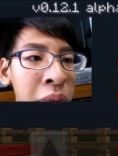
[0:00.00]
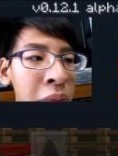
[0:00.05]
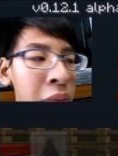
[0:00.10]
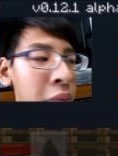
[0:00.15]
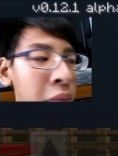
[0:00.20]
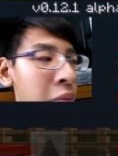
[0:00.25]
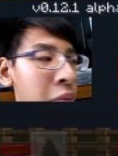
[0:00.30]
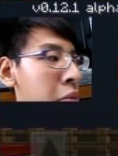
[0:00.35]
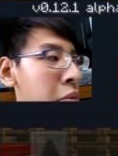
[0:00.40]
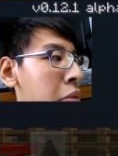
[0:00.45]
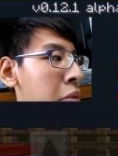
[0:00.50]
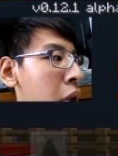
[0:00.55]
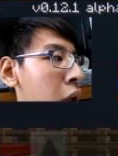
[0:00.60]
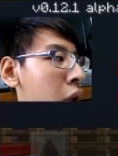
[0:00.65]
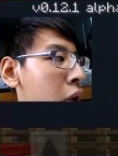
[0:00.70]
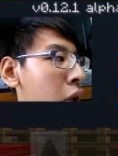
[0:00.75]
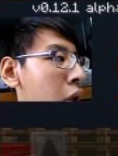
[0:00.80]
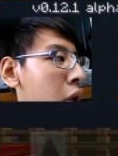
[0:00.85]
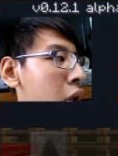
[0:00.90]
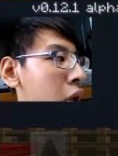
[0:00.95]
you know, yeah,
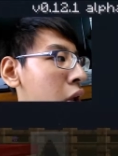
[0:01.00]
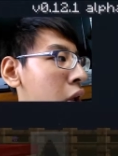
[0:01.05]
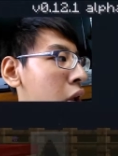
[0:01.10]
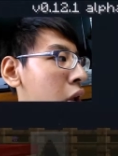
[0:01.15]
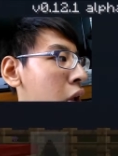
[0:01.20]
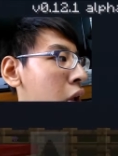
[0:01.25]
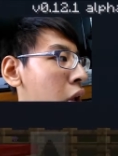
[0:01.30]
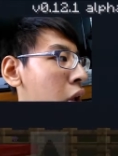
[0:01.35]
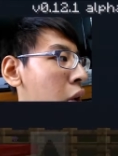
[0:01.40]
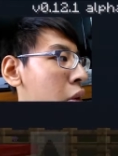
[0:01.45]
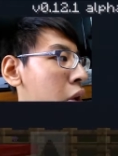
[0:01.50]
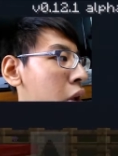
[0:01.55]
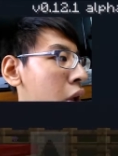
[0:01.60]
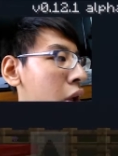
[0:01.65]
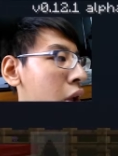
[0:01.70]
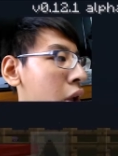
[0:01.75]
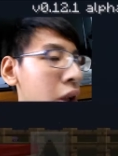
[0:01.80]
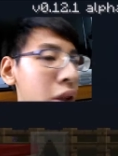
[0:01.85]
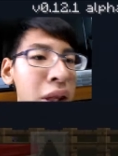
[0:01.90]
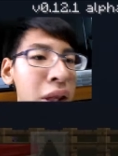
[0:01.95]
we should. You're not, you're not gonna
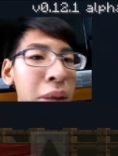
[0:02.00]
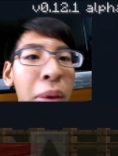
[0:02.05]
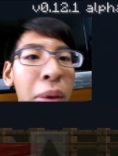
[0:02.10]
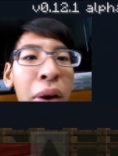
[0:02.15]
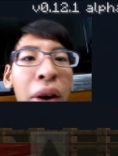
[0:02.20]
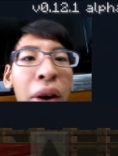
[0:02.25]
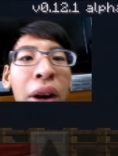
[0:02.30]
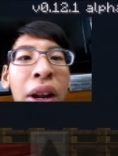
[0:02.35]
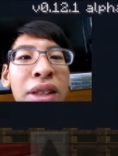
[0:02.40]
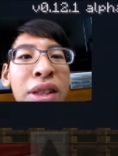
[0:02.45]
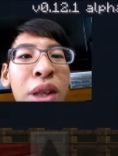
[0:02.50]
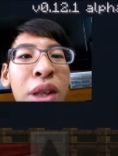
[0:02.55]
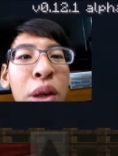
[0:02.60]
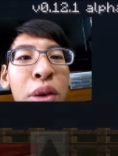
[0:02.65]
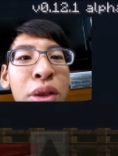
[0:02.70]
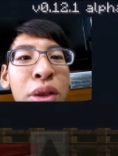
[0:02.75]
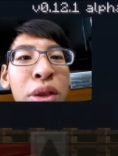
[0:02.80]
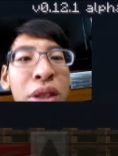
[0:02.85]
sleep? Alright, let's go sleep.